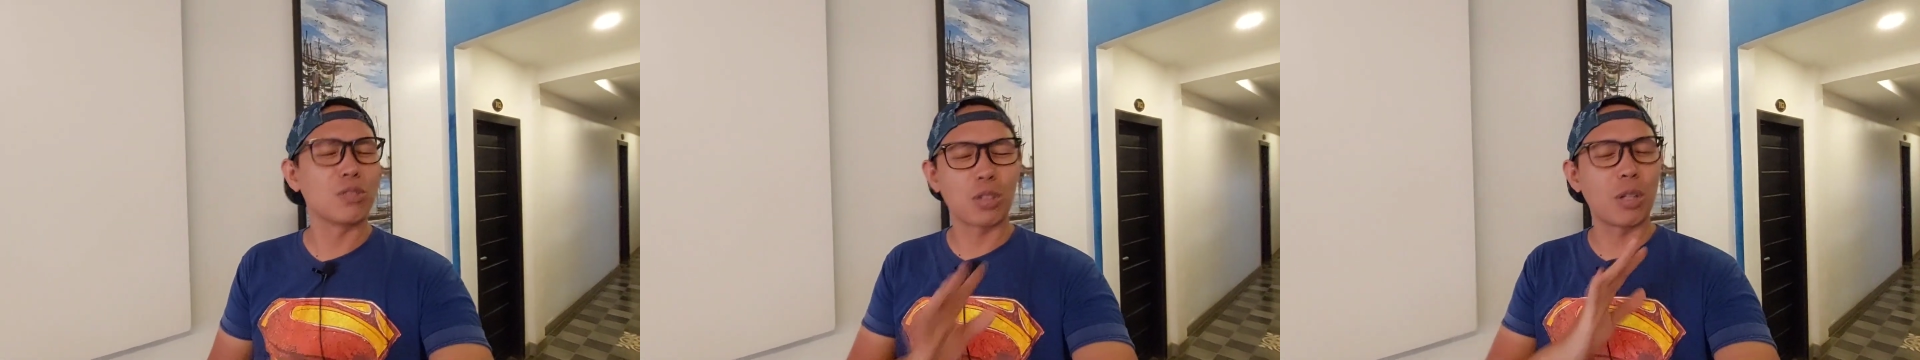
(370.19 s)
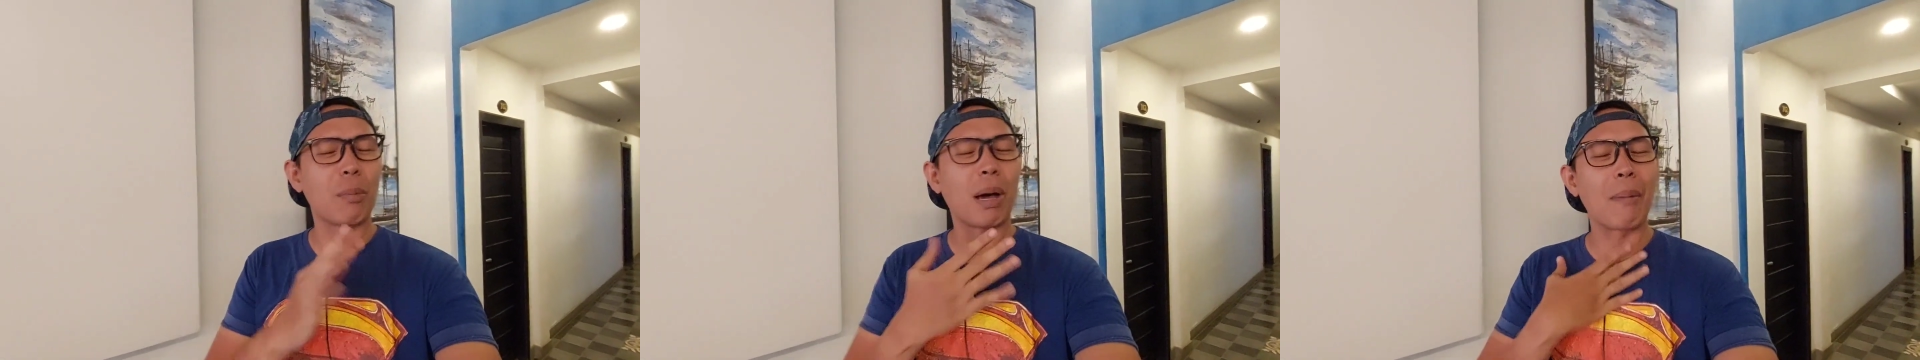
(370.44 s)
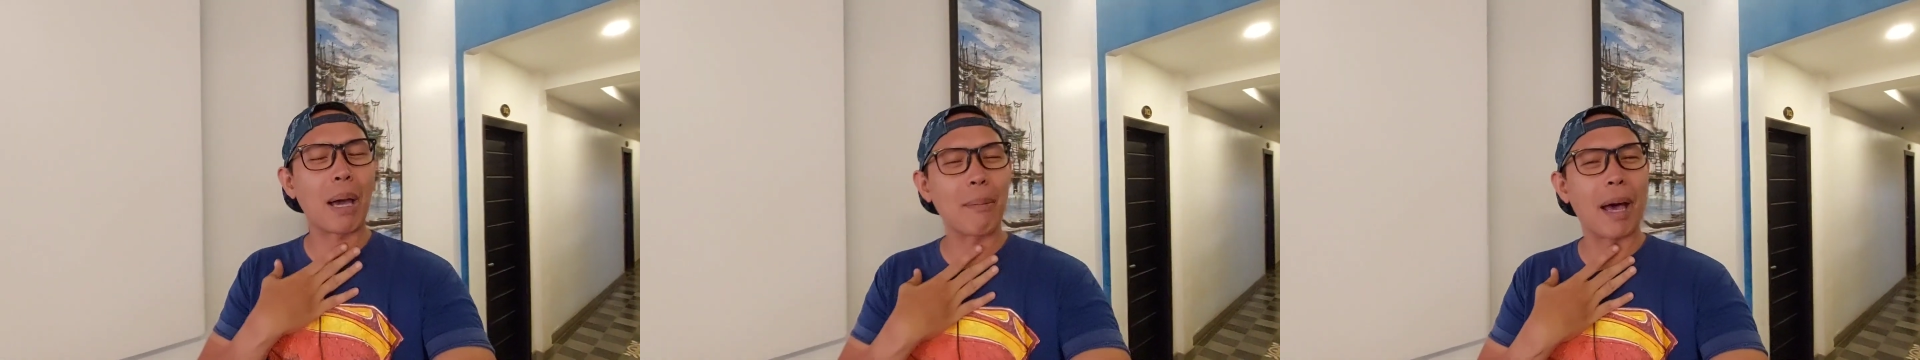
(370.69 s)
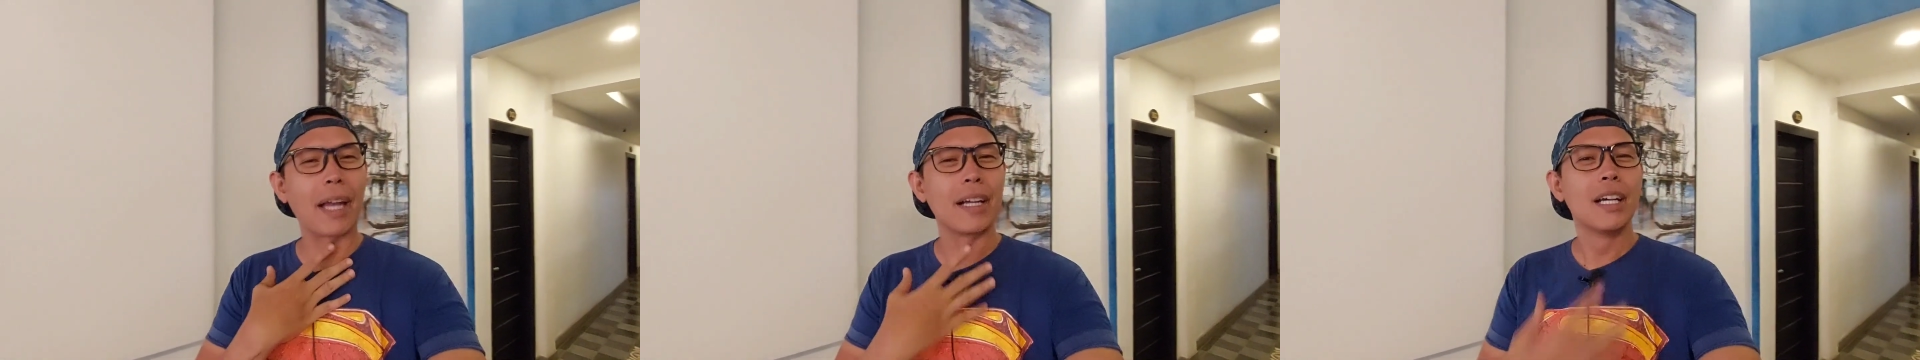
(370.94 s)
Sorry, my
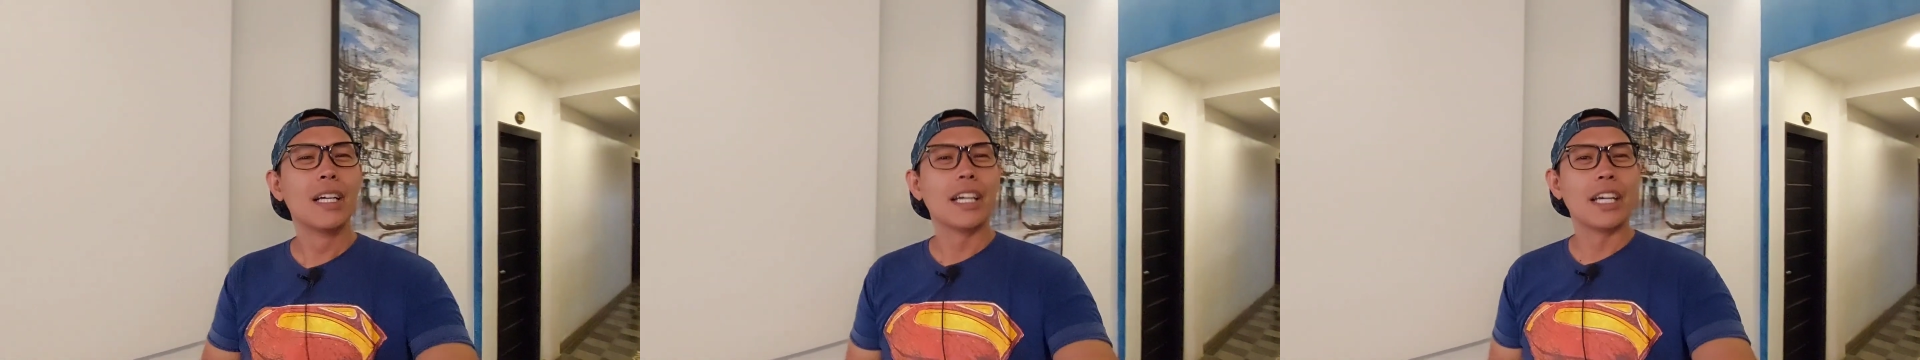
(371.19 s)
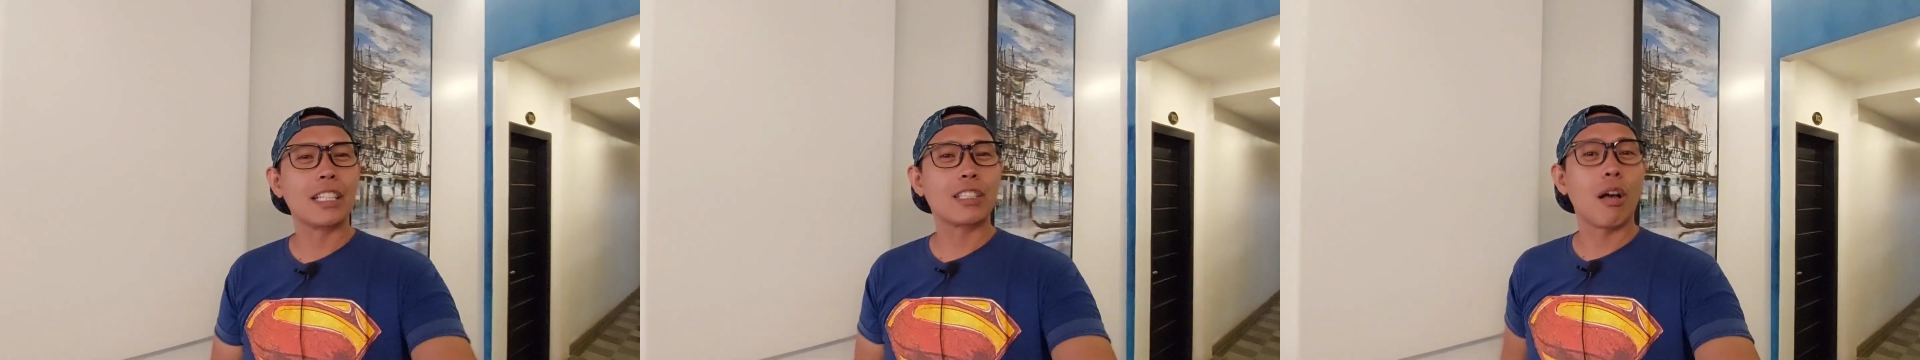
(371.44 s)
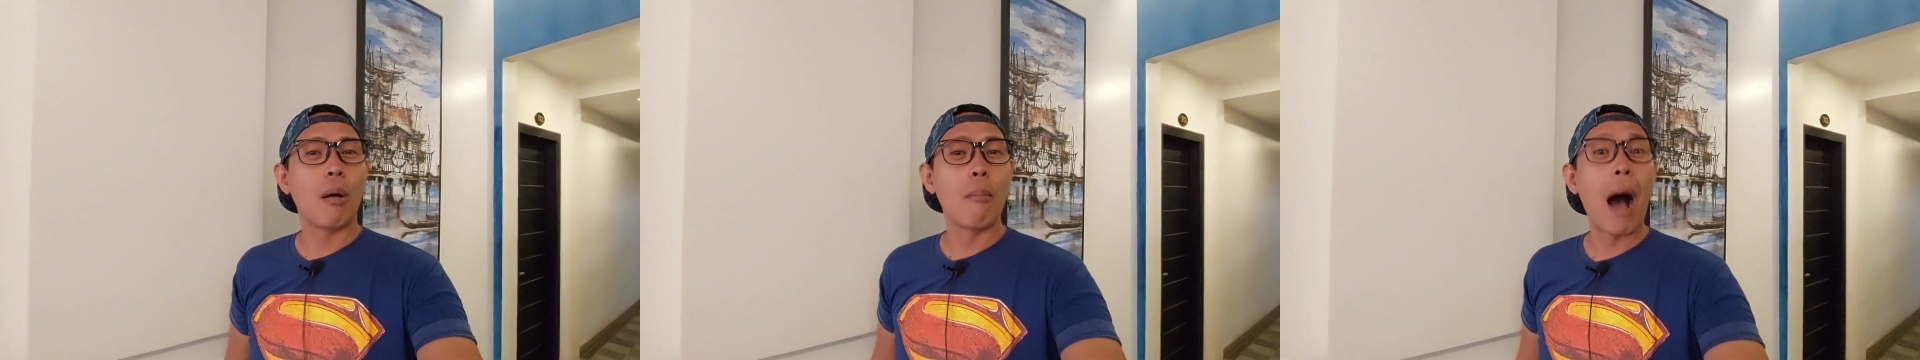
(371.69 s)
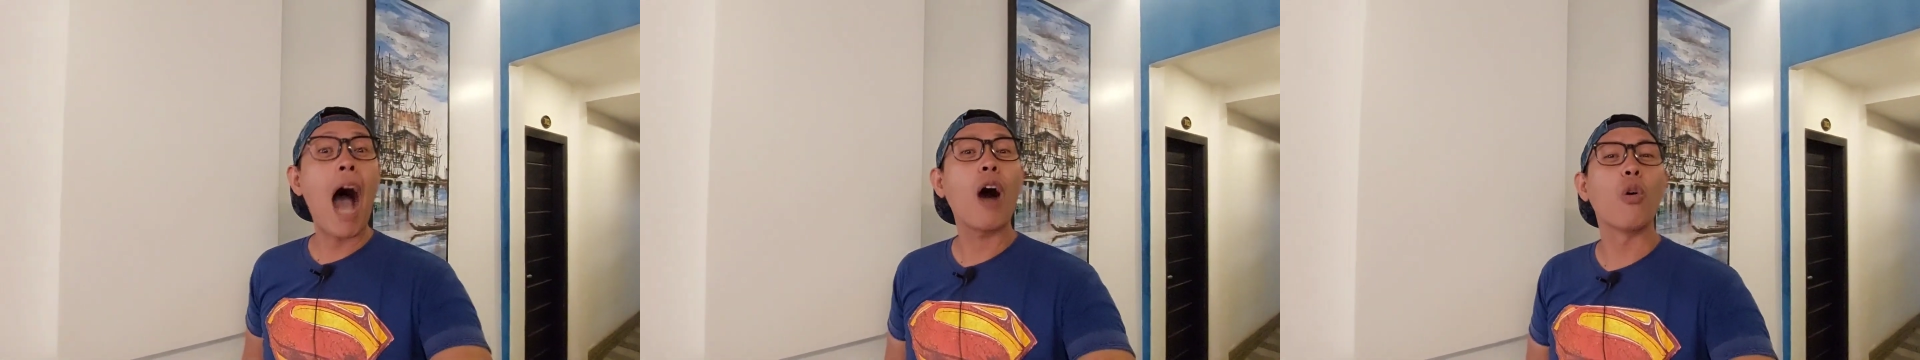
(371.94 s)
bad. It's
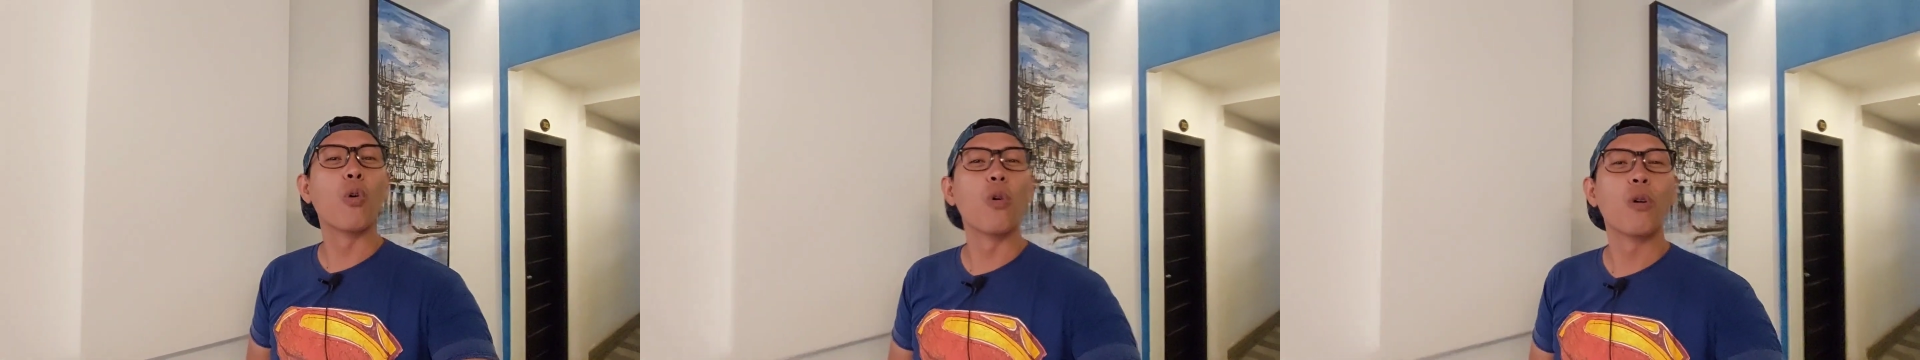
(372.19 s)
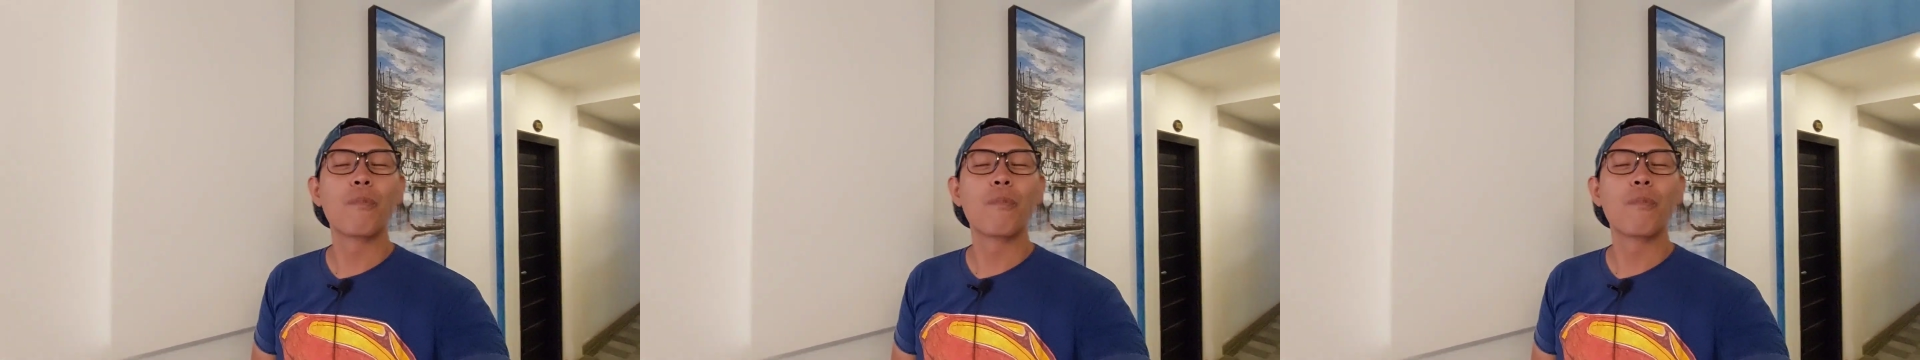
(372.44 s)
Baahu.